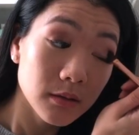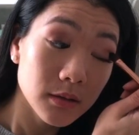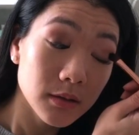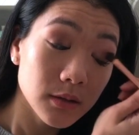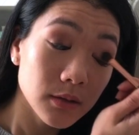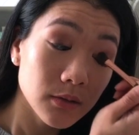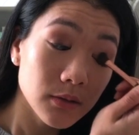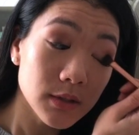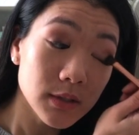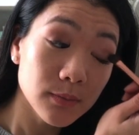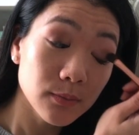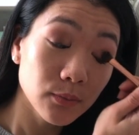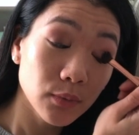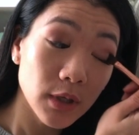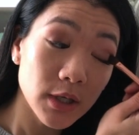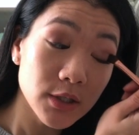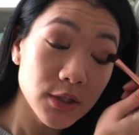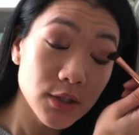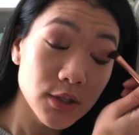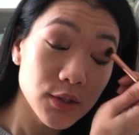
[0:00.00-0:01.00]
So this
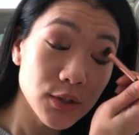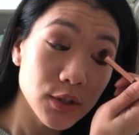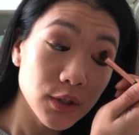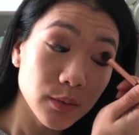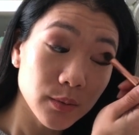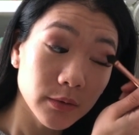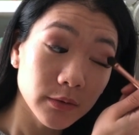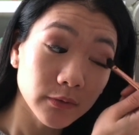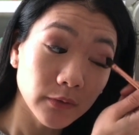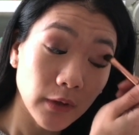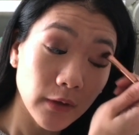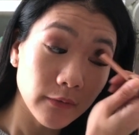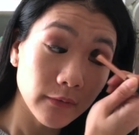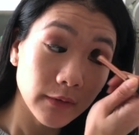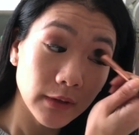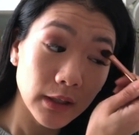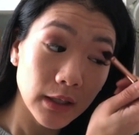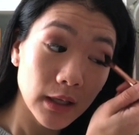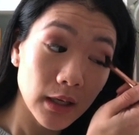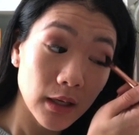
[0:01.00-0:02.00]
brush is super
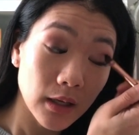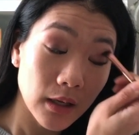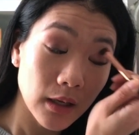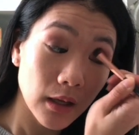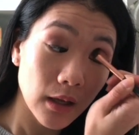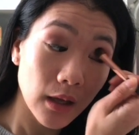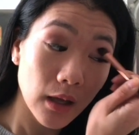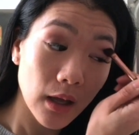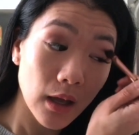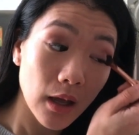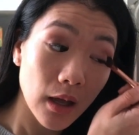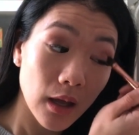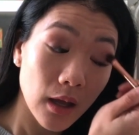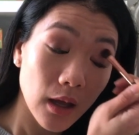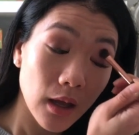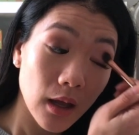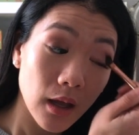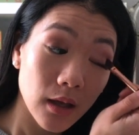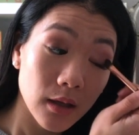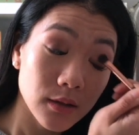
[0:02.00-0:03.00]
fluffy,
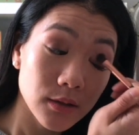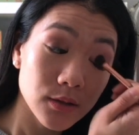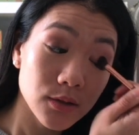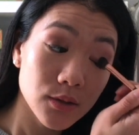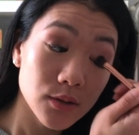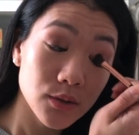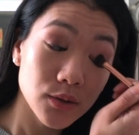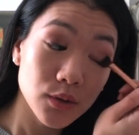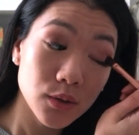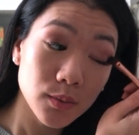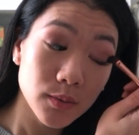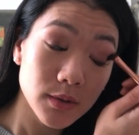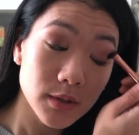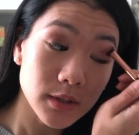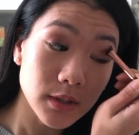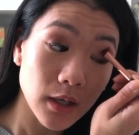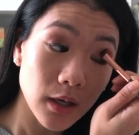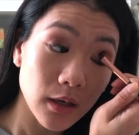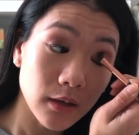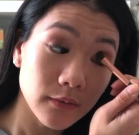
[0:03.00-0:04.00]
super
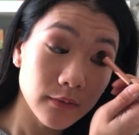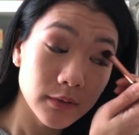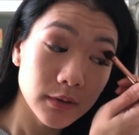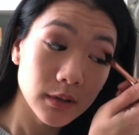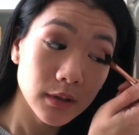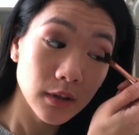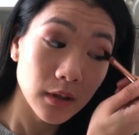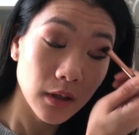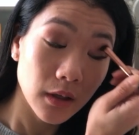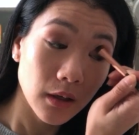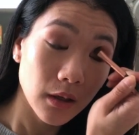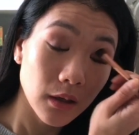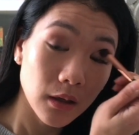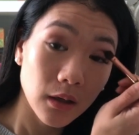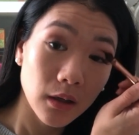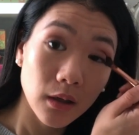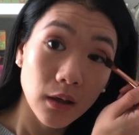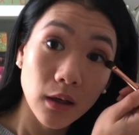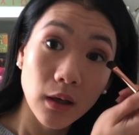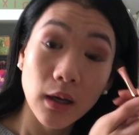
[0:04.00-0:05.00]
soft,
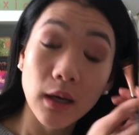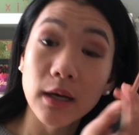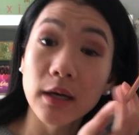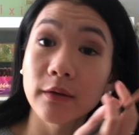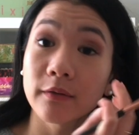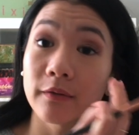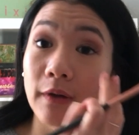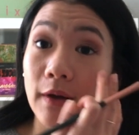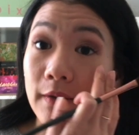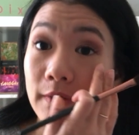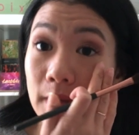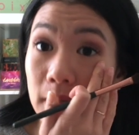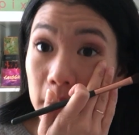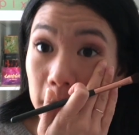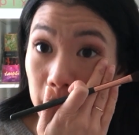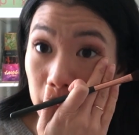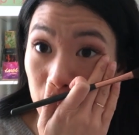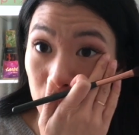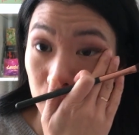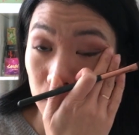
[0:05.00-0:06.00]
and I find
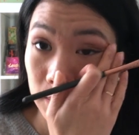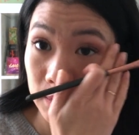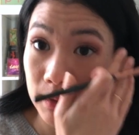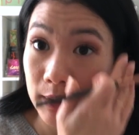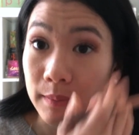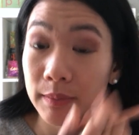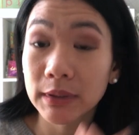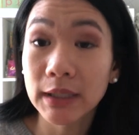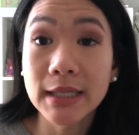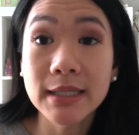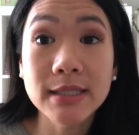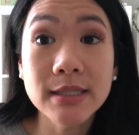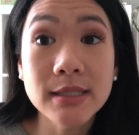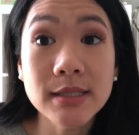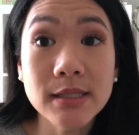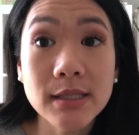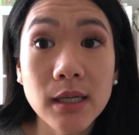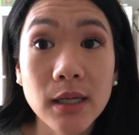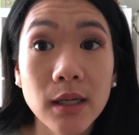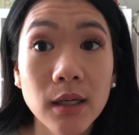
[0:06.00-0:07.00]
that it really
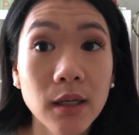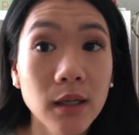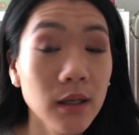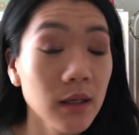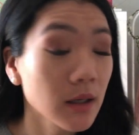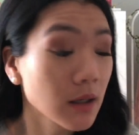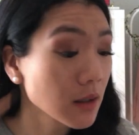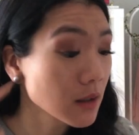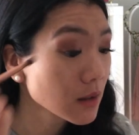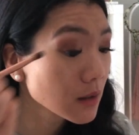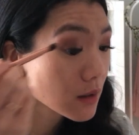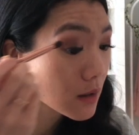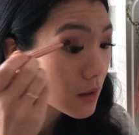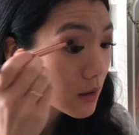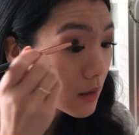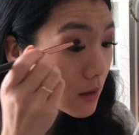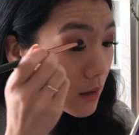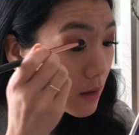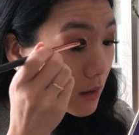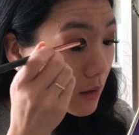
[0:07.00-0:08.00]
blends
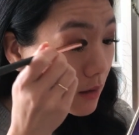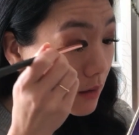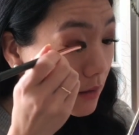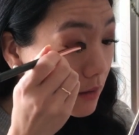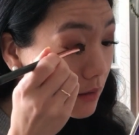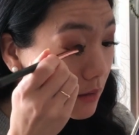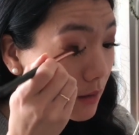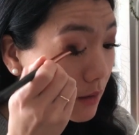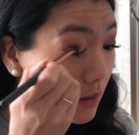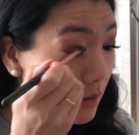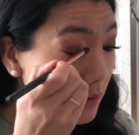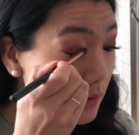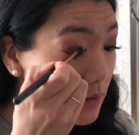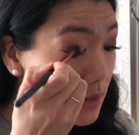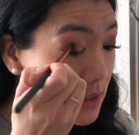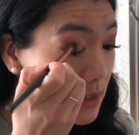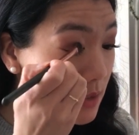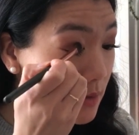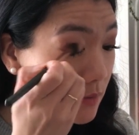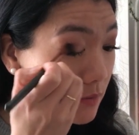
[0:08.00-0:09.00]
the
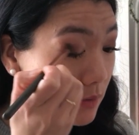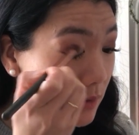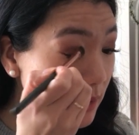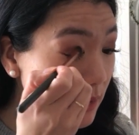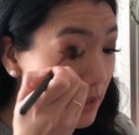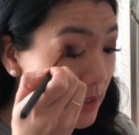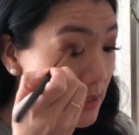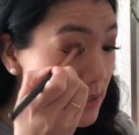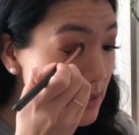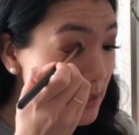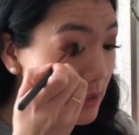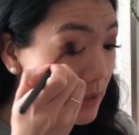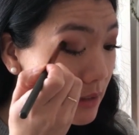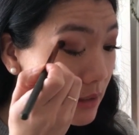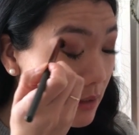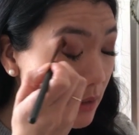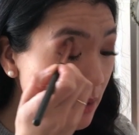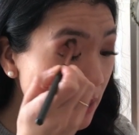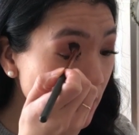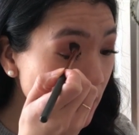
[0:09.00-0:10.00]
colors in really nicely.